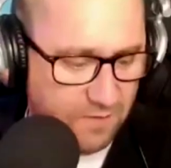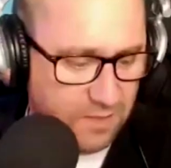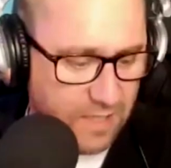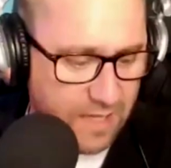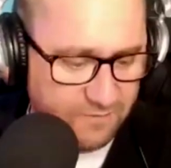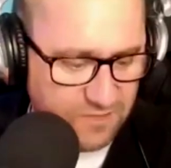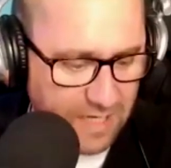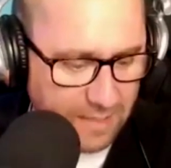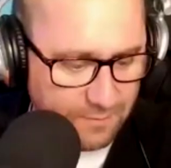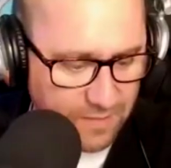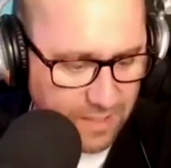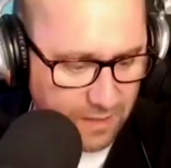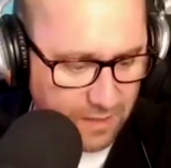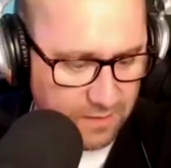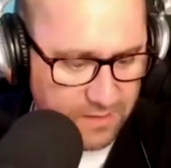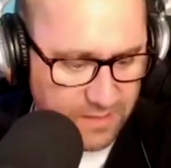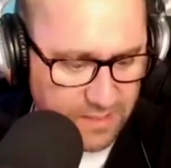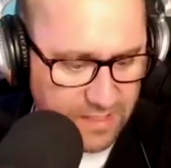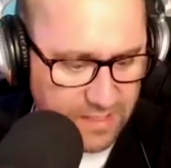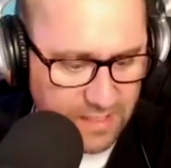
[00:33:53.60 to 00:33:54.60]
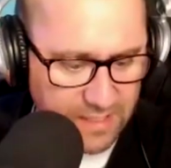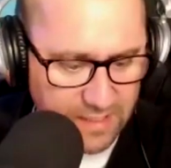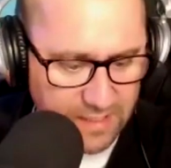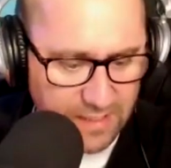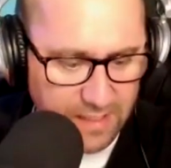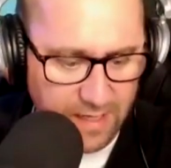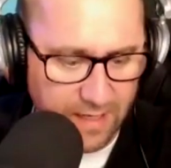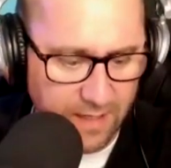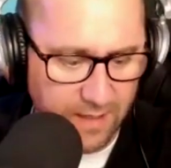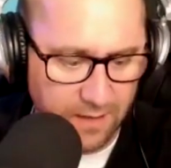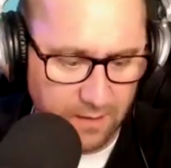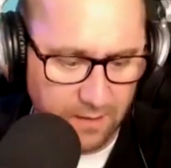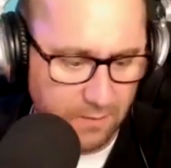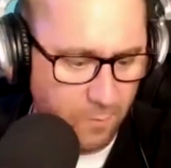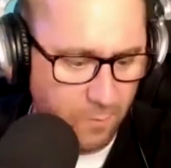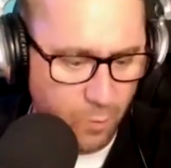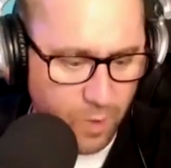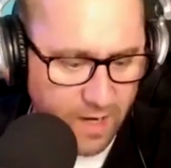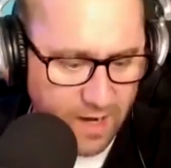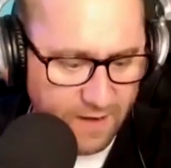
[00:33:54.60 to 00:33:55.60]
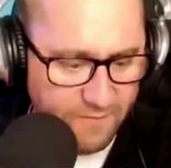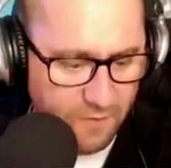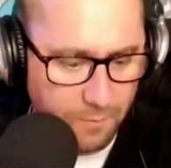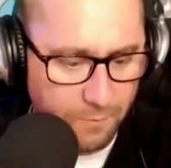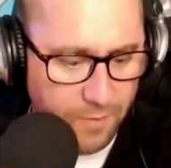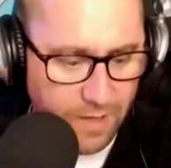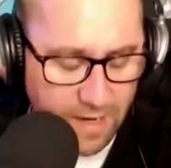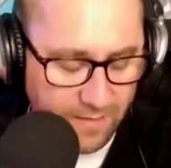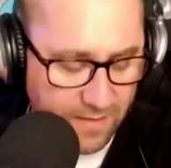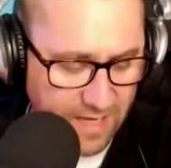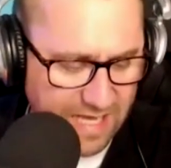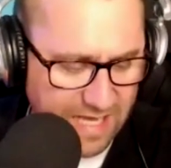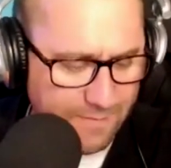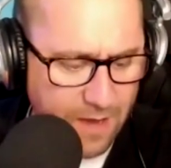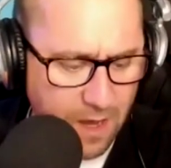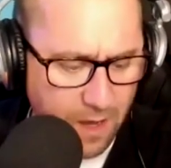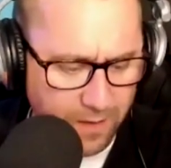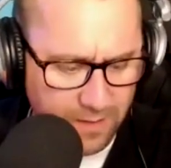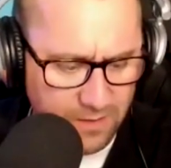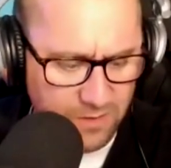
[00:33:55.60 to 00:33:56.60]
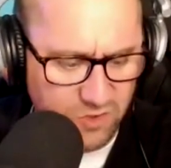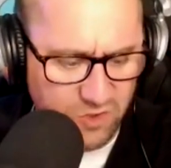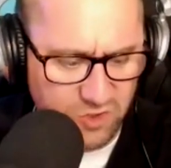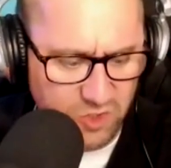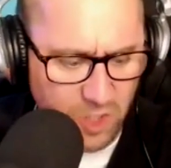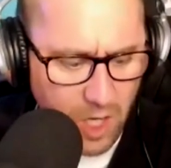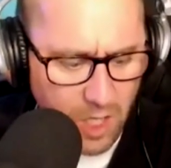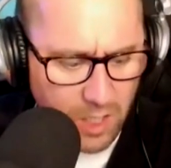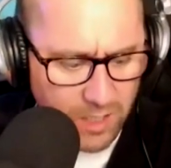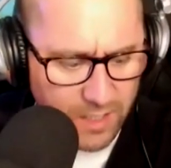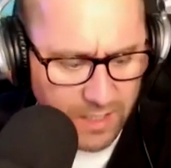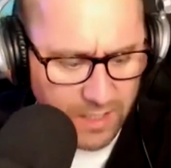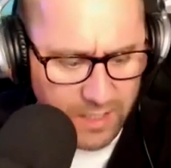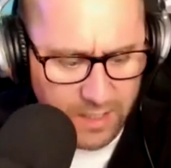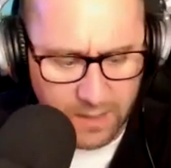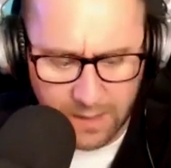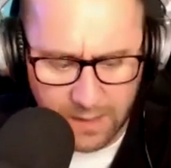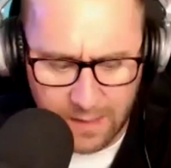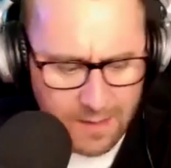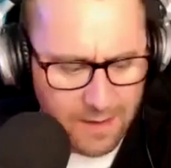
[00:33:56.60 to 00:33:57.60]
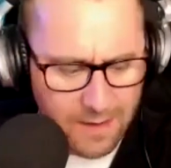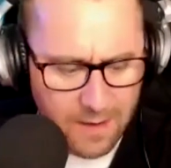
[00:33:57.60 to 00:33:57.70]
have a lifetime guarantee and whatever, and they come out and install it.